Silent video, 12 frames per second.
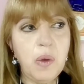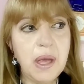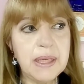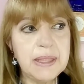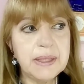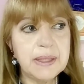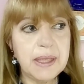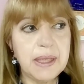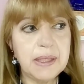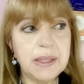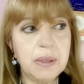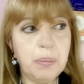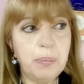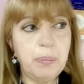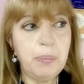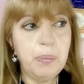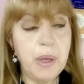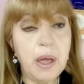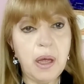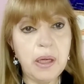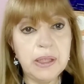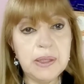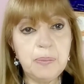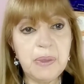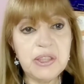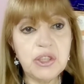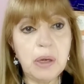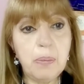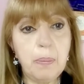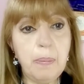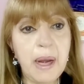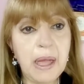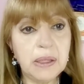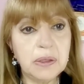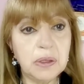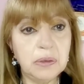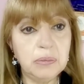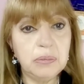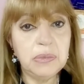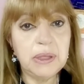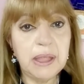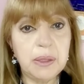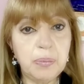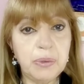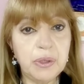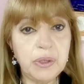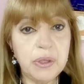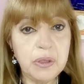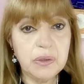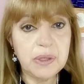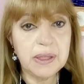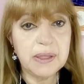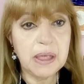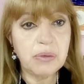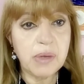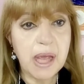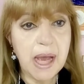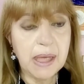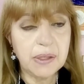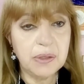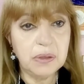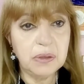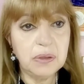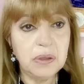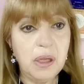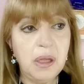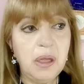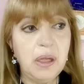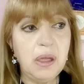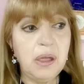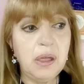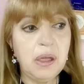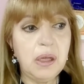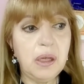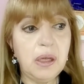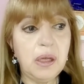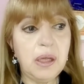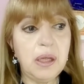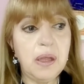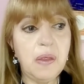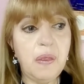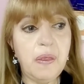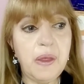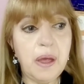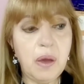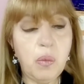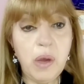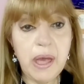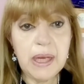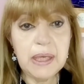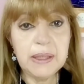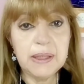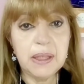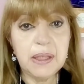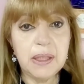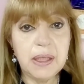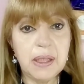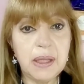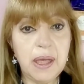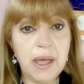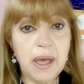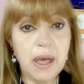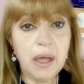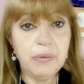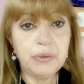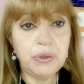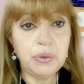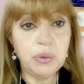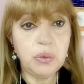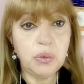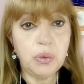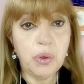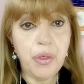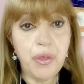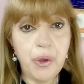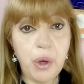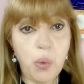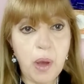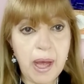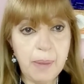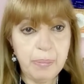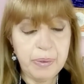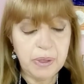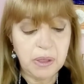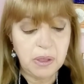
Whales eat a special plankton that produces a reaction in the whales that they have to throw up.